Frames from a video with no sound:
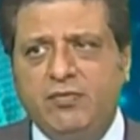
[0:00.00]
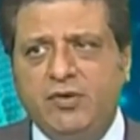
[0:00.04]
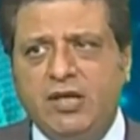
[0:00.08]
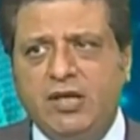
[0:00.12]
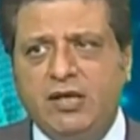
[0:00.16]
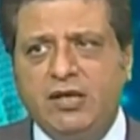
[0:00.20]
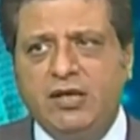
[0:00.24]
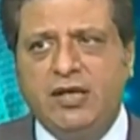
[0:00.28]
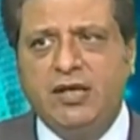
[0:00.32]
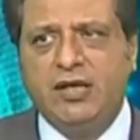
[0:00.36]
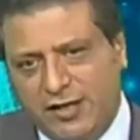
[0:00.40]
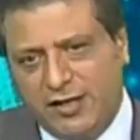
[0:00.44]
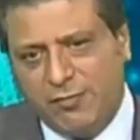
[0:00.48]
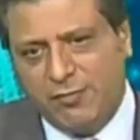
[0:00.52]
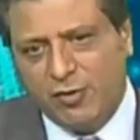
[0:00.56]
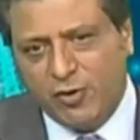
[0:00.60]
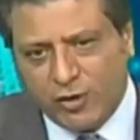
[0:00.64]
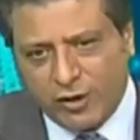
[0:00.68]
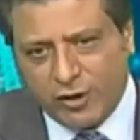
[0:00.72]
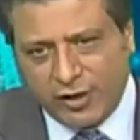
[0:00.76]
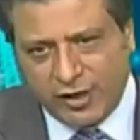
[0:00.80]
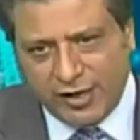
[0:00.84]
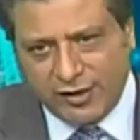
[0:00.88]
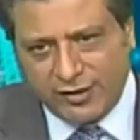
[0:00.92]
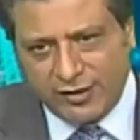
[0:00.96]
but we are
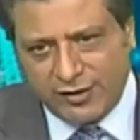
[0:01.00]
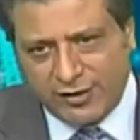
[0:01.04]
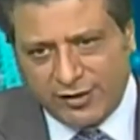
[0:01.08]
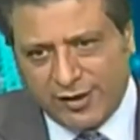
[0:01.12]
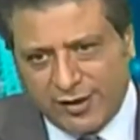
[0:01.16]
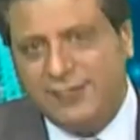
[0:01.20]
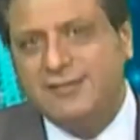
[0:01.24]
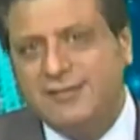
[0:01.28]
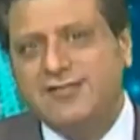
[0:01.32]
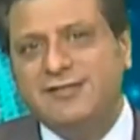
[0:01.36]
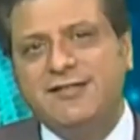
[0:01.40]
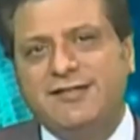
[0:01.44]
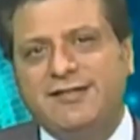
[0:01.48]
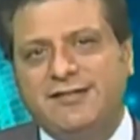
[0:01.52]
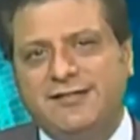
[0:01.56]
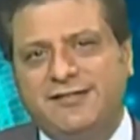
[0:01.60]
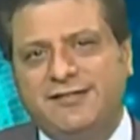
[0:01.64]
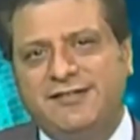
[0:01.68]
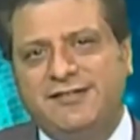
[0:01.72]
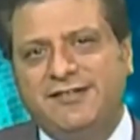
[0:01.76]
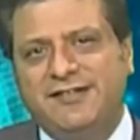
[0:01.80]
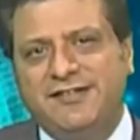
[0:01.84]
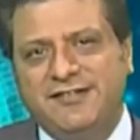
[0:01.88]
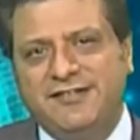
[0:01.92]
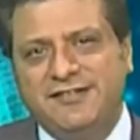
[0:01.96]

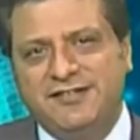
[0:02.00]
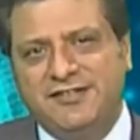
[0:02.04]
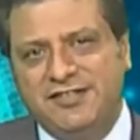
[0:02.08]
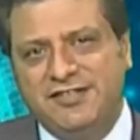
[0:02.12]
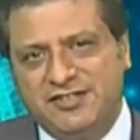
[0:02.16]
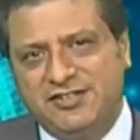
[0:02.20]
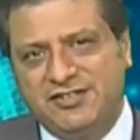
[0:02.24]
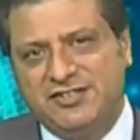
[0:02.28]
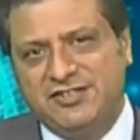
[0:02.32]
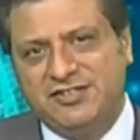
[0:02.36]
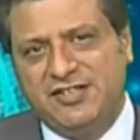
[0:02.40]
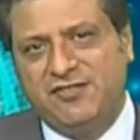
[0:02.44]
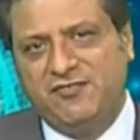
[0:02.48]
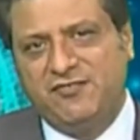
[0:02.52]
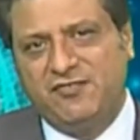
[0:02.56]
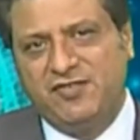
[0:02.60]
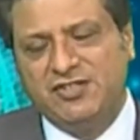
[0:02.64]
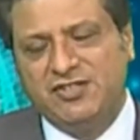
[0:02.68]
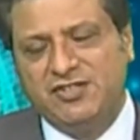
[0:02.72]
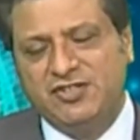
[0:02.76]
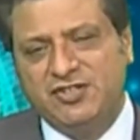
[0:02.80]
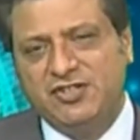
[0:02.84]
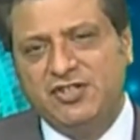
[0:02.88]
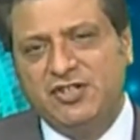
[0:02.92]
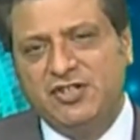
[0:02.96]
democratizing
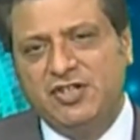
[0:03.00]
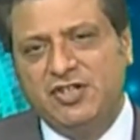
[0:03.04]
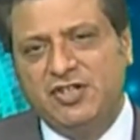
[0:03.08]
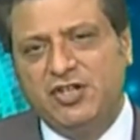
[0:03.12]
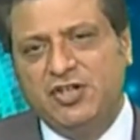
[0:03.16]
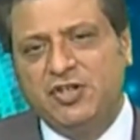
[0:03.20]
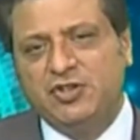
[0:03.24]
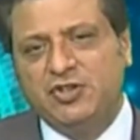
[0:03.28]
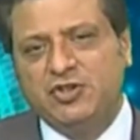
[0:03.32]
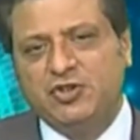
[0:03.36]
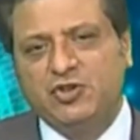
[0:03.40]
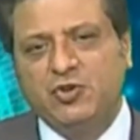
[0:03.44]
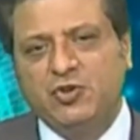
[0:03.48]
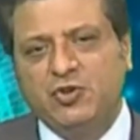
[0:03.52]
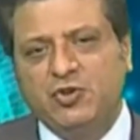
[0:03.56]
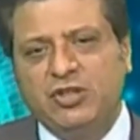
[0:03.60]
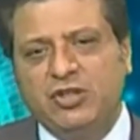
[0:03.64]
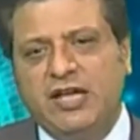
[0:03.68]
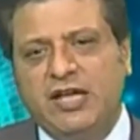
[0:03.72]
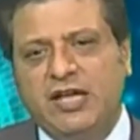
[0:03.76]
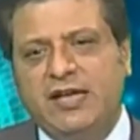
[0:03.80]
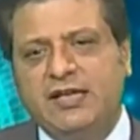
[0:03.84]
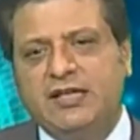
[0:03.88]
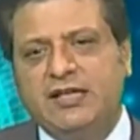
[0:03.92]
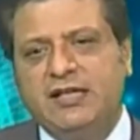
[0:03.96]
this
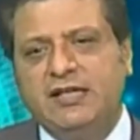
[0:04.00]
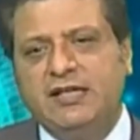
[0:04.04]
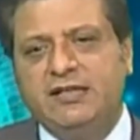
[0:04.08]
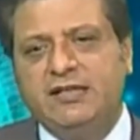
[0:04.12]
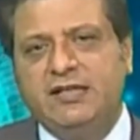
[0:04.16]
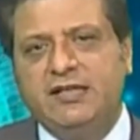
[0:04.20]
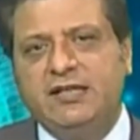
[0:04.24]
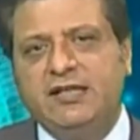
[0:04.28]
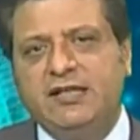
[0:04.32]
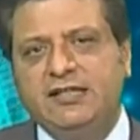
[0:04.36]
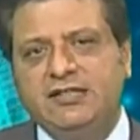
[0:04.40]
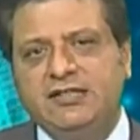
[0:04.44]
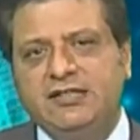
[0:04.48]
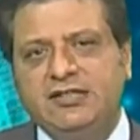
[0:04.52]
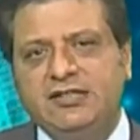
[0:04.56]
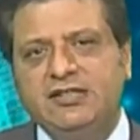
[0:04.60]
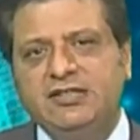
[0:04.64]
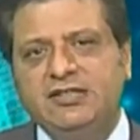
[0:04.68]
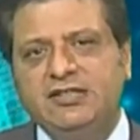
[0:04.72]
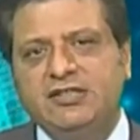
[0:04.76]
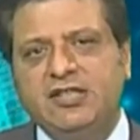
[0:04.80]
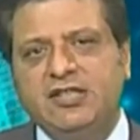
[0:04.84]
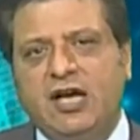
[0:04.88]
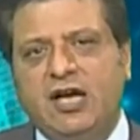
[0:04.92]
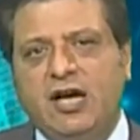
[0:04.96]
service
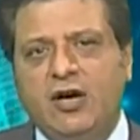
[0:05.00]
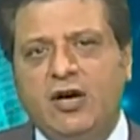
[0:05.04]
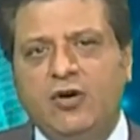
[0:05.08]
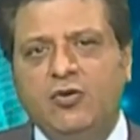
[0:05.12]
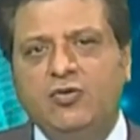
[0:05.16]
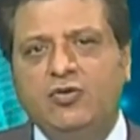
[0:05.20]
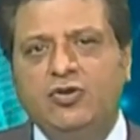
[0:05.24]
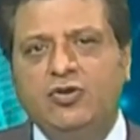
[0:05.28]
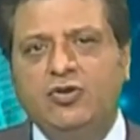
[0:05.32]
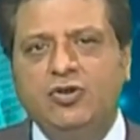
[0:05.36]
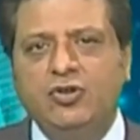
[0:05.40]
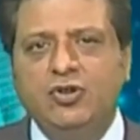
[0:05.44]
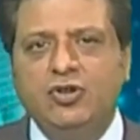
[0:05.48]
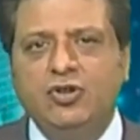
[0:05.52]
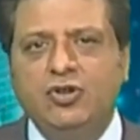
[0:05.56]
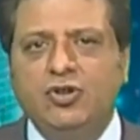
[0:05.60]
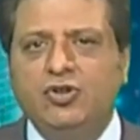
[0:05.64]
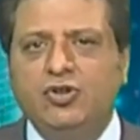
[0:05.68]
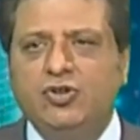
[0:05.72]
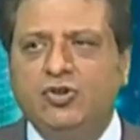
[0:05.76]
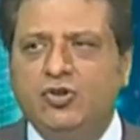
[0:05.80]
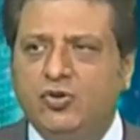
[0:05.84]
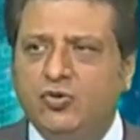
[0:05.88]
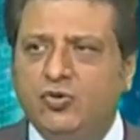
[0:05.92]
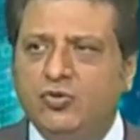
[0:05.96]
so
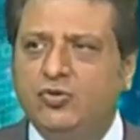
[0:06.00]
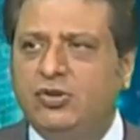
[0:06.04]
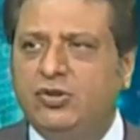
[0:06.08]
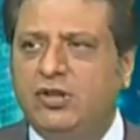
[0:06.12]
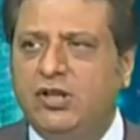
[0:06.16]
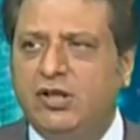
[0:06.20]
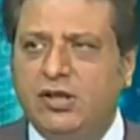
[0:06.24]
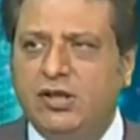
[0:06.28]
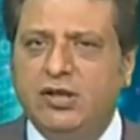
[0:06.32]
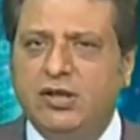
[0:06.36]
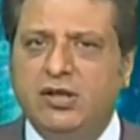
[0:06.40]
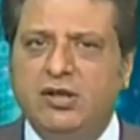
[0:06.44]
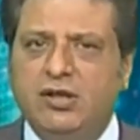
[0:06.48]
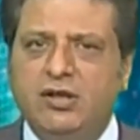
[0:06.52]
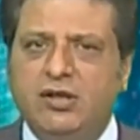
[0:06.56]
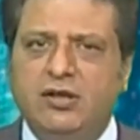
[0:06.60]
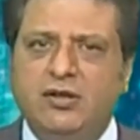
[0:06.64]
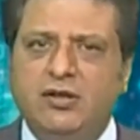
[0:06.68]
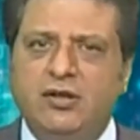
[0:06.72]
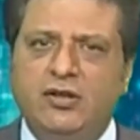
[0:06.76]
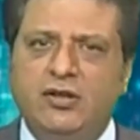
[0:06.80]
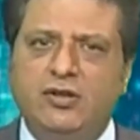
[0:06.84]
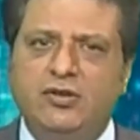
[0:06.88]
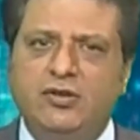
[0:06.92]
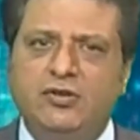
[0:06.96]
that it
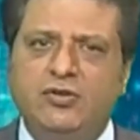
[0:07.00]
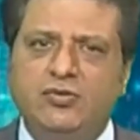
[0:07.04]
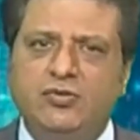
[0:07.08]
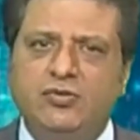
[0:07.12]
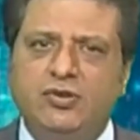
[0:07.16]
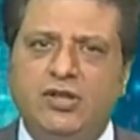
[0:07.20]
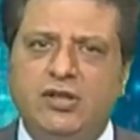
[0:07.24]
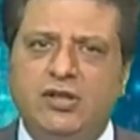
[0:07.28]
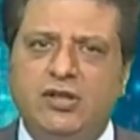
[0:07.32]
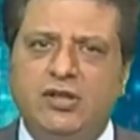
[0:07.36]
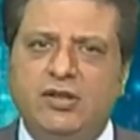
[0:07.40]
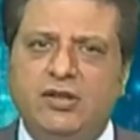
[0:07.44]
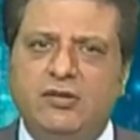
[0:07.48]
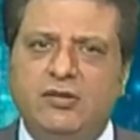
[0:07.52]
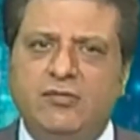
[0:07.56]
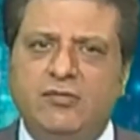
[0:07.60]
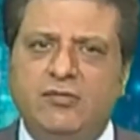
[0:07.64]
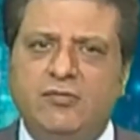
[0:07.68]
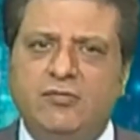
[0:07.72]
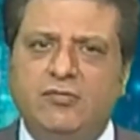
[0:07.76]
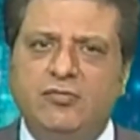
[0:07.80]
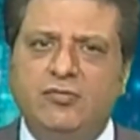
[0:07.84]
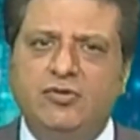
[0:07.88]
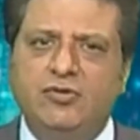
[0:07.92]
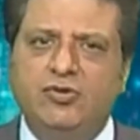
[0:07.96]
reaches
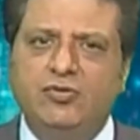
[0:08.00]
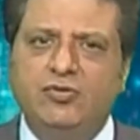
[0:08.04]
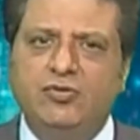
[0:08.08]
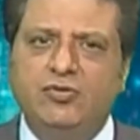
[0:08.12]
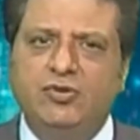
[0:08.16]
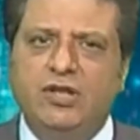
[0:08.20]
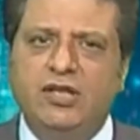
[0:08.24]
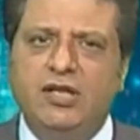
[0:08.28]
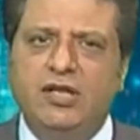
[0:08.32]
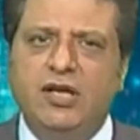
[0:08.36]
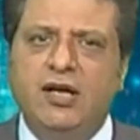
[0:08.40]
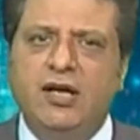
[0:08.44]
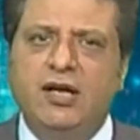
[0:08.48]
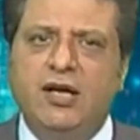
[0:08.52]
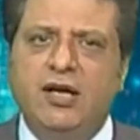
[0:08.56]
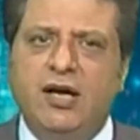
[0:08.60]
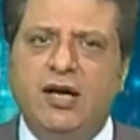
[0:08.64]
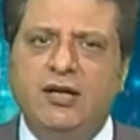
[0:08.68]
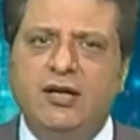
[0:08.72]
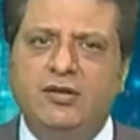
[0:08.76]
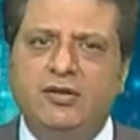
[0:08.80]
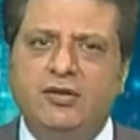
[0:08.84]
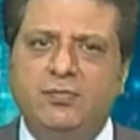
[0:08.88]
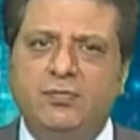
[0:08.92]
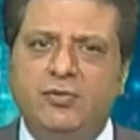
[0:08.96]
out
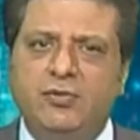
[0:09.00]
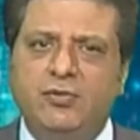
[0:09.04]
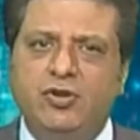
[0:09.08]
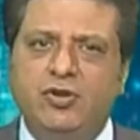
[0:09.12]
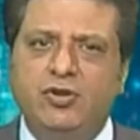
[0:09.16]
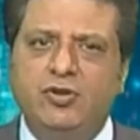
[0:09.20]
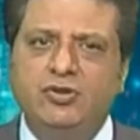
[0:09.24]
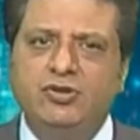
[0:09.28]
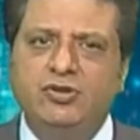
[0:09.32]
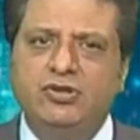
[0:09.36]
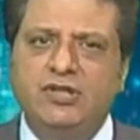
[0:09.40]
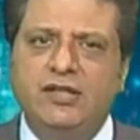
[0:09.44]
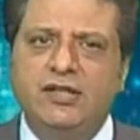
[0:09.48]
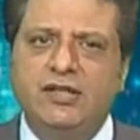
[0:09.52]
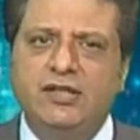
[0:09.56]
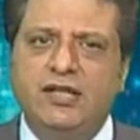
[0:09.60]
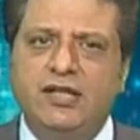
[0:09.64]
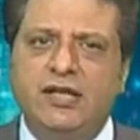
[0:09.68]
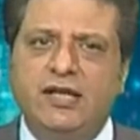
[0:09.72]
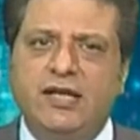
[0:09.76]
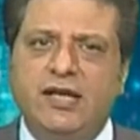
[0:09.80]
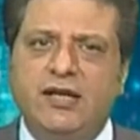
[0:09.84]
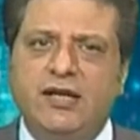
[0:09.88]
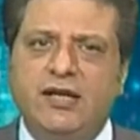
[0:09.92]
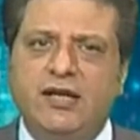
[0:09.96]
to
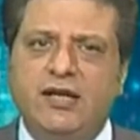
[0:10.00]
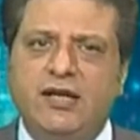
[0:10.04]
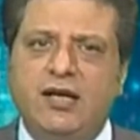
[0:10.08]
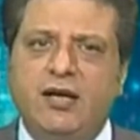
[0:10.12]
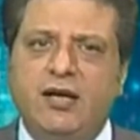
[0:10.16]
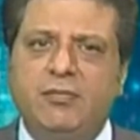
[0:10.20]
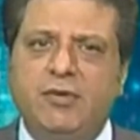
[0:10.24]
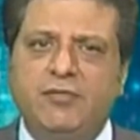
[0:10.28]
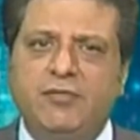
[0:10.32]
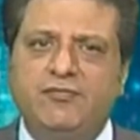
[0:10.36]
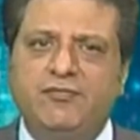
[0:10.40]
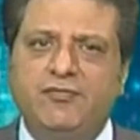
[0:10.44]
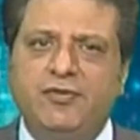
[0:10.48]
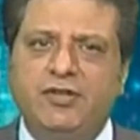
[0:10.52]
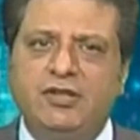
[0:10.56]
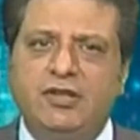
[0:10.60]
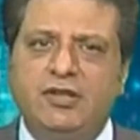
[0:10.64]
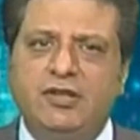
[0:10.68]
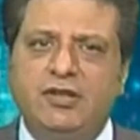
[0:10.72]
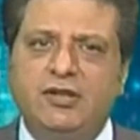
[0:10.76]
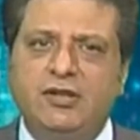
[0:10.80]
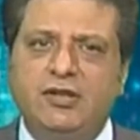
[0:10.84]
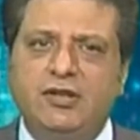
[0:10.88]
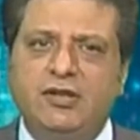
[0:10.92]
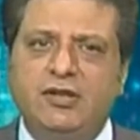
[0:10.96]

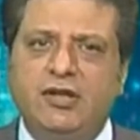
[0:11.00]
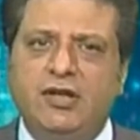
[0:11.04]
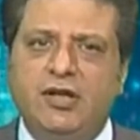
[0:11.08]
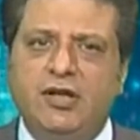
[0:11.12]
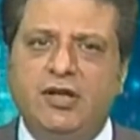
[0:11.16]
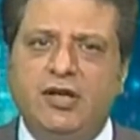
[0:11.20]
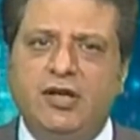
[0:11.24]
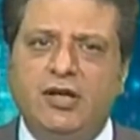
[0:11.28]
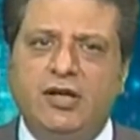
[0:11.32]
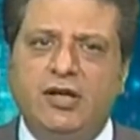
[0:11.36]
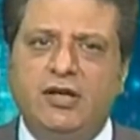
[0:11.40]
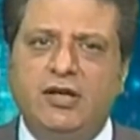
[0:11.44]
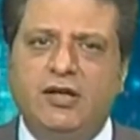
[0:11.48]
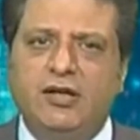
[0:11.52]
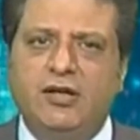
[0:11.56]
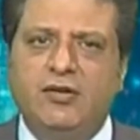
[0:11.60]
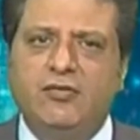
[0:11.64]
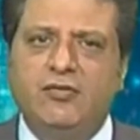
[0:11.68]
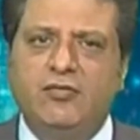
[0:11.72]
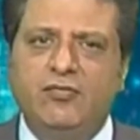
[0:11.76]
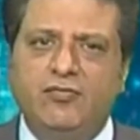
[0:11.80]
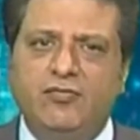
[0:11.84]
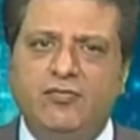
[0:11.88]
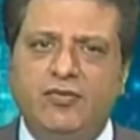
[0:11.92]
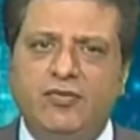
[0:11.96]
the young
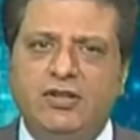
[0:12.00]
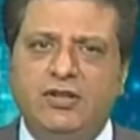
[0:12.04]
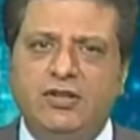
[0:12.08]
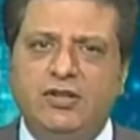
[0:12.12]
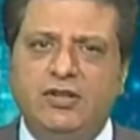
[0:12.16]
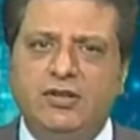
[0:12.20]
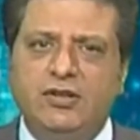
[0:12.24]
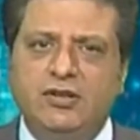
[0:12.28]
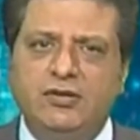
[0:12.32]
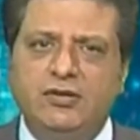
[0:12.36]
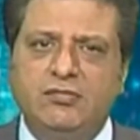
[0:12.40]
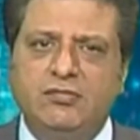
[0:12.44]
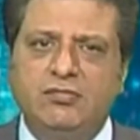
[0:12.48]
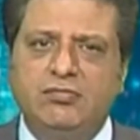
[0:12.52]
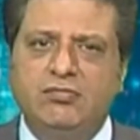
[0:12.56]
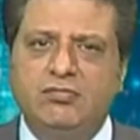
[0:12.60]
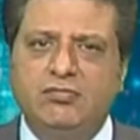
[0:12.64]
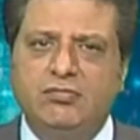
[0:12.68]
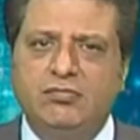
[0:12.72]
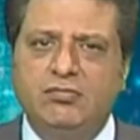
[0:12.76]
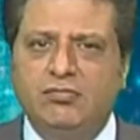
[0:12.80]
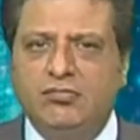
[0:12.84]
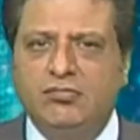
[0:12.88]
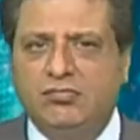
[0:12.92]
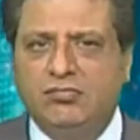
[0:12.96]
entrepreneurs, and they can come
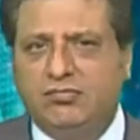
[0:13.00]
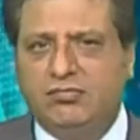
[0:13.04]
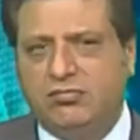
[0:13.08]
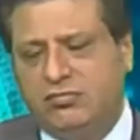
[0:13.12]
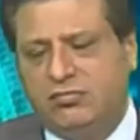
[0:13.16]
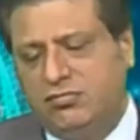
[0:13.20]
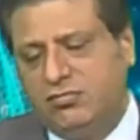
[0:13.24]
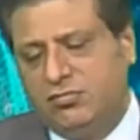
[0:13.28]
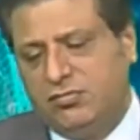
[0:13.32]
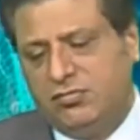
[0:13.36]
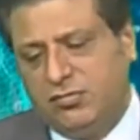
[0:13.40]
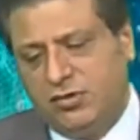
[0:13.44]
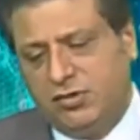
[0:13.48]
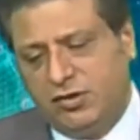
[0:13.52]
up with the